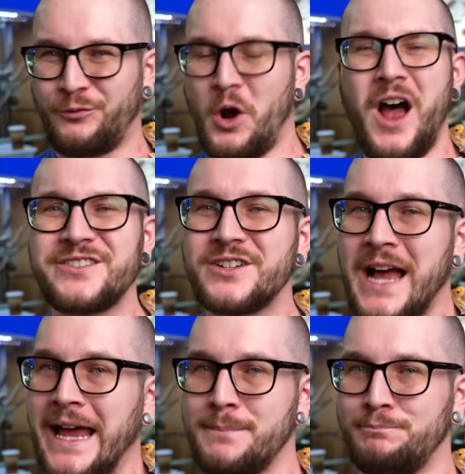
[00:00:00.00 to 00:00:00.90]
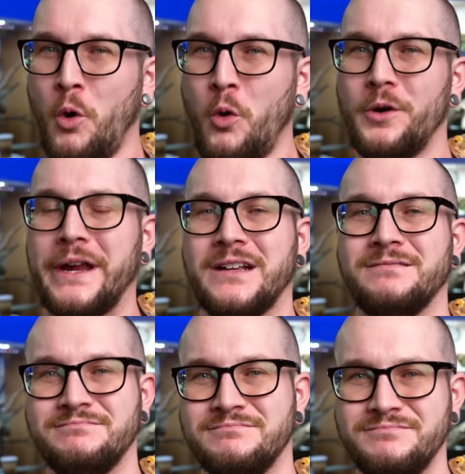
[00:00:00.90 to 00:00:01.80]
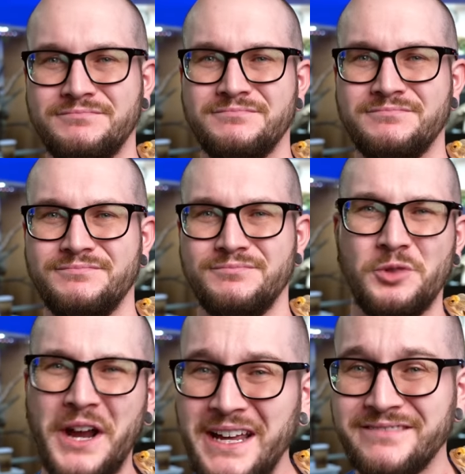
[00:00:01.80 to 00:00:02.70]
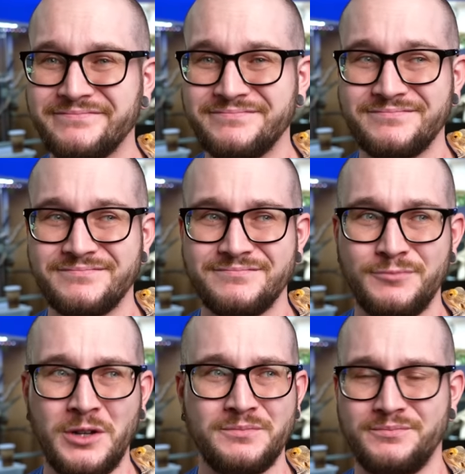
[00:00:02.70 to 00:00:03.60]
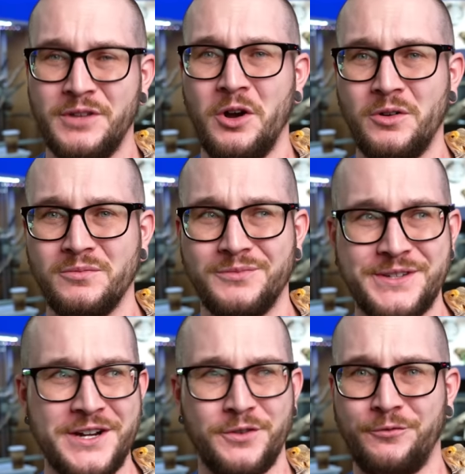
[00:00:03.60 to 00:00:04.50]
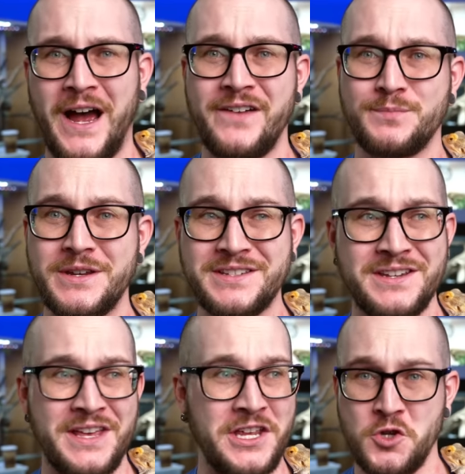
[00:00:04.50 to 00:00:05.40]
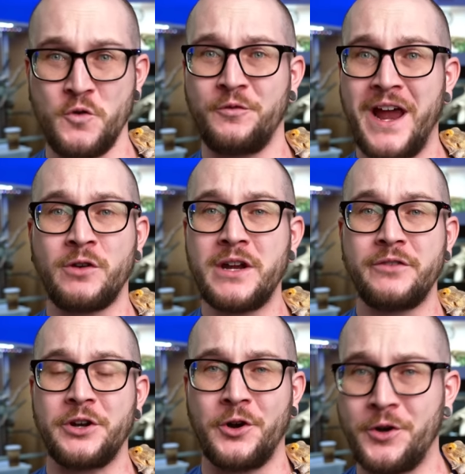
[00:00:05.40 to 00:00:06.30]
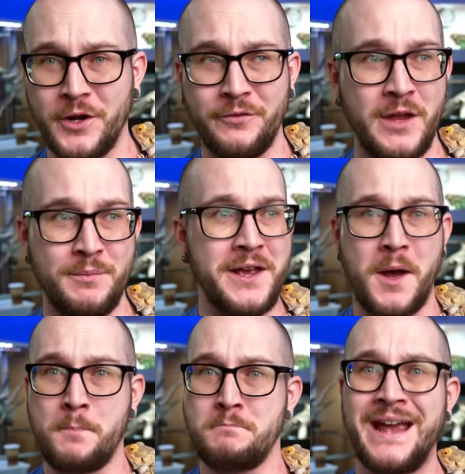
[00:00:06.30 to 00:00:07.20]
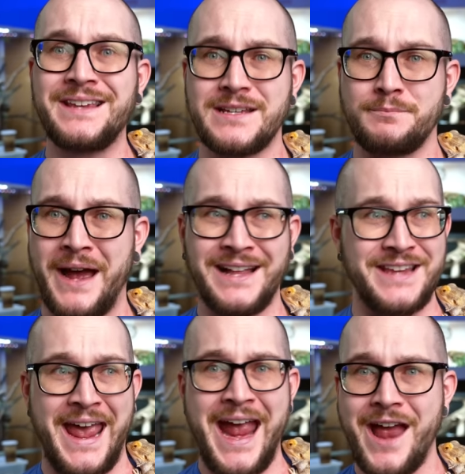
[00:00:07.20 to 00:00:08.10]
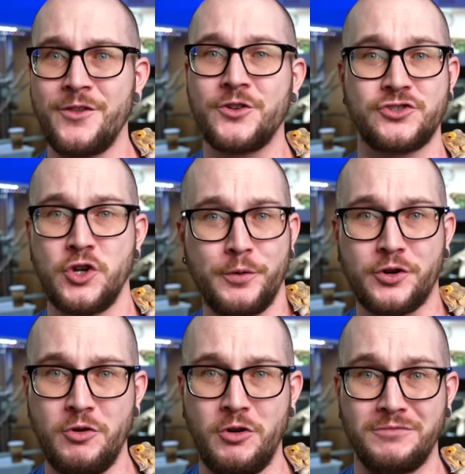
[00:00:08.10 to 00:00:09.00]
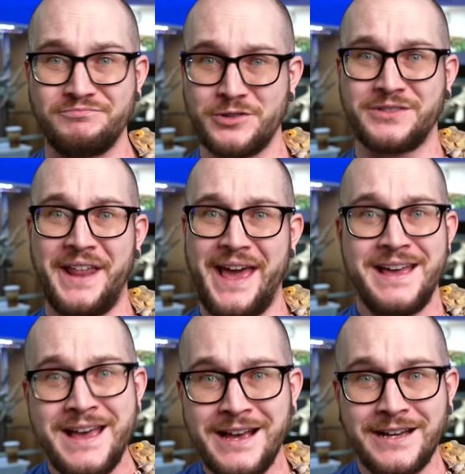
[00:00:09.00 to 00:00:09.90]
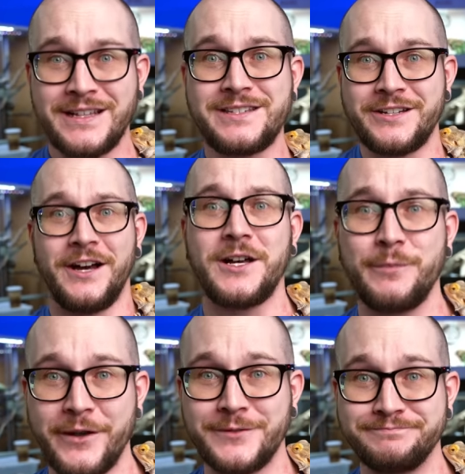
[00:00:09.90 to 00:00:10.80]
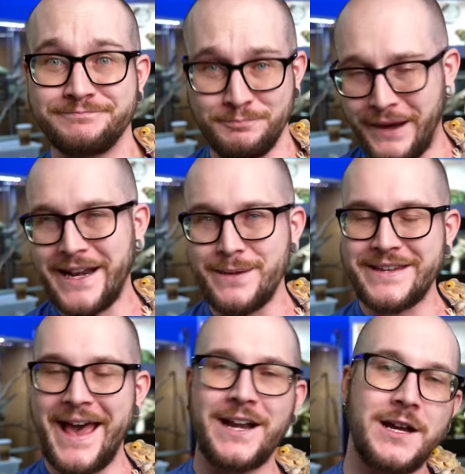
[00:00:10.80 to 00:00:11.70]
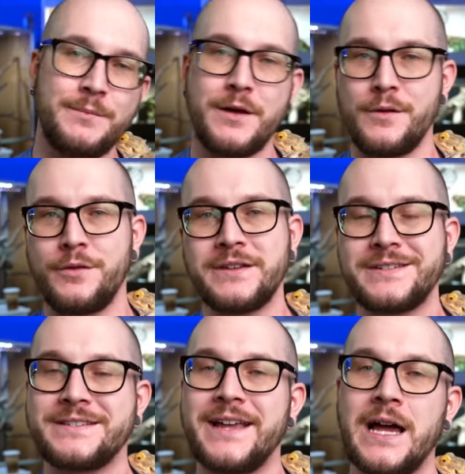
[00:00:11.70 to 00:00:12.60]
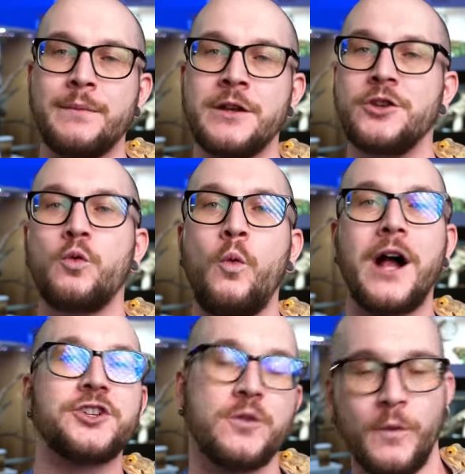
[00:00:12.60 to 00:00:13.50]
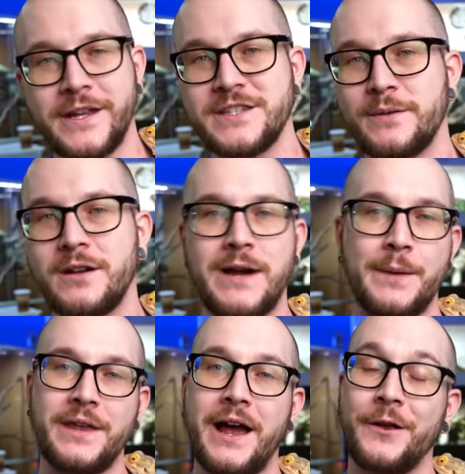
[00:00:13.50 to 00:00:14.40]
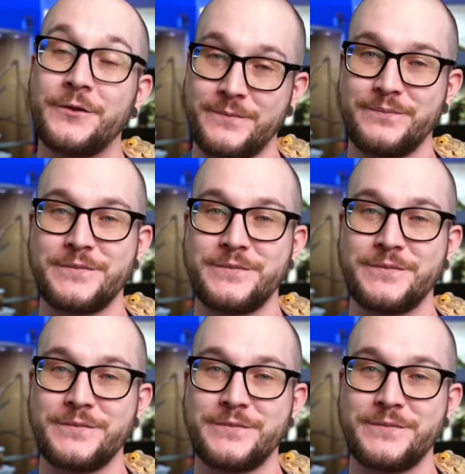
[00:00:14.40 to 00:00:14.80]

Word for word: Frogs are kind of boring, right? Well, no. There's actually 5 species that you've never even heard of that make amazing pets, and they're super cool. So today, let's talk about them. My name's Adam, this is Diamond, you're watching Wickens Wicked Reptiles.